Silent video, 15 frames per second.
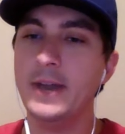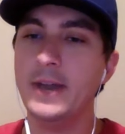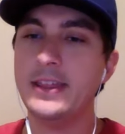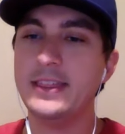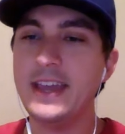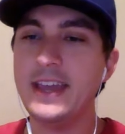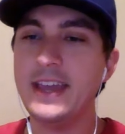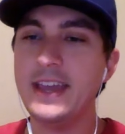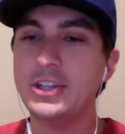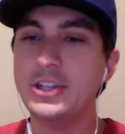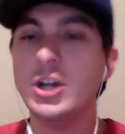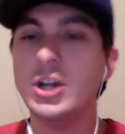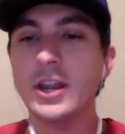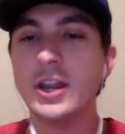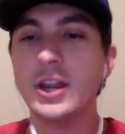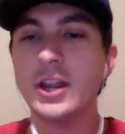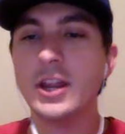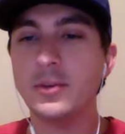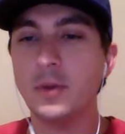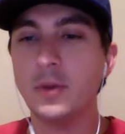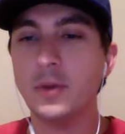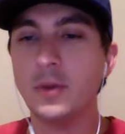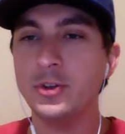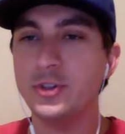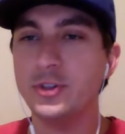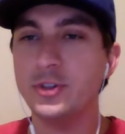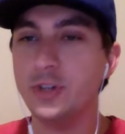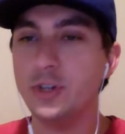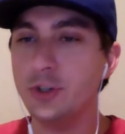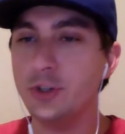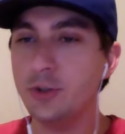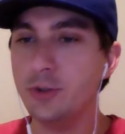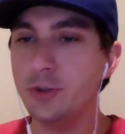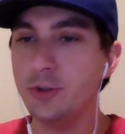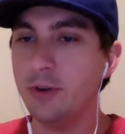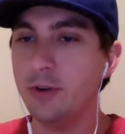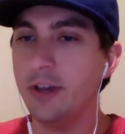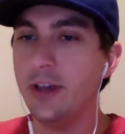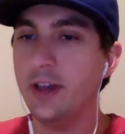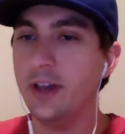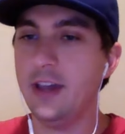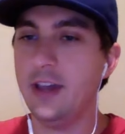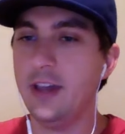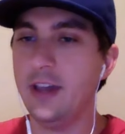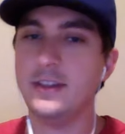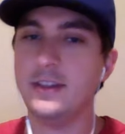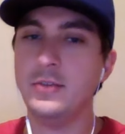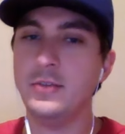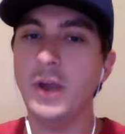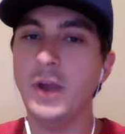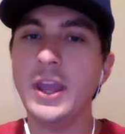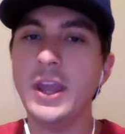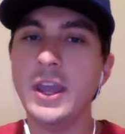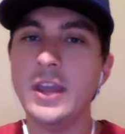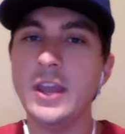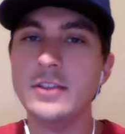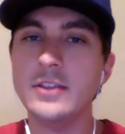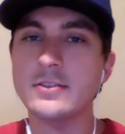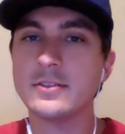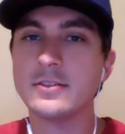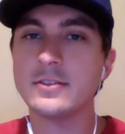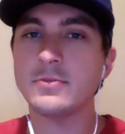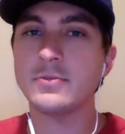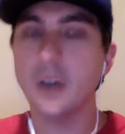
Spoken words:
think, Jonathan, what we'll do as the rankings from